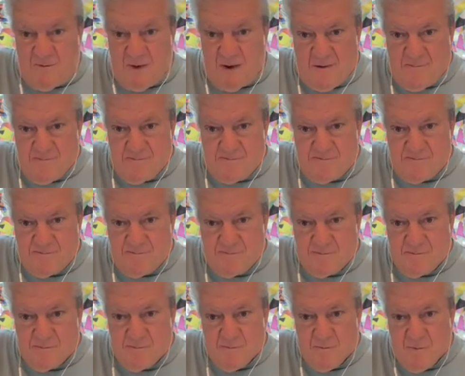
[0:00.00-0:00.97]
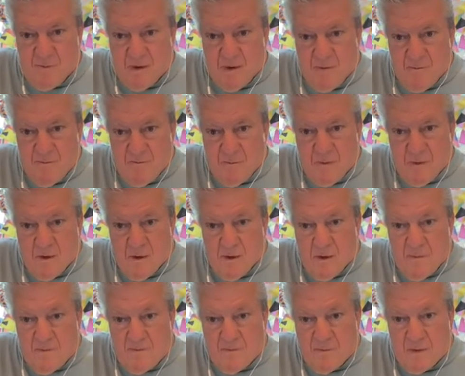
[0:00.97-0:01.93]
Great. Why did you choose Singles Travel
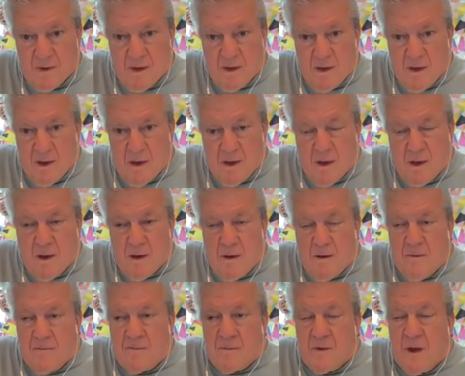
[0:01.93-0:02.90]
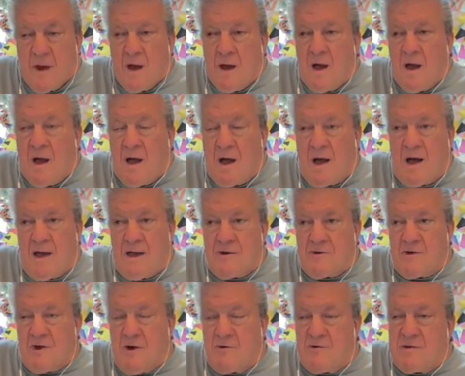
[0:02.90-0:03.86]
International, mate? I
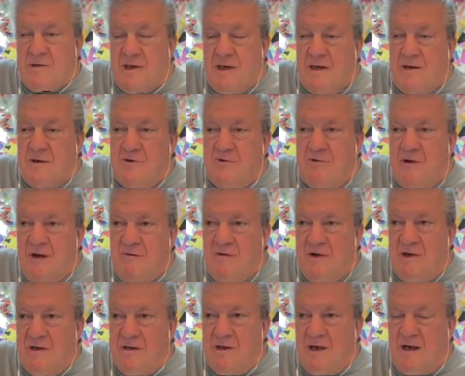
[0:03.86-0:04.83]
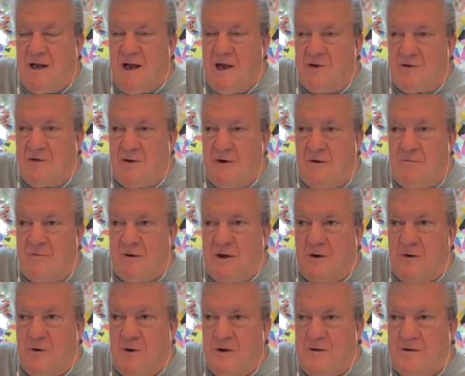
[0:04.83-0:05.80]
chose Singles Travel International
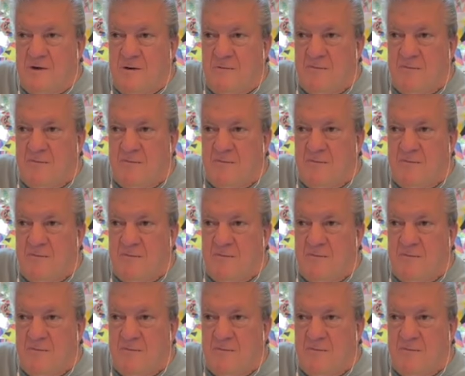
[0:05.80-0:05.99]
because,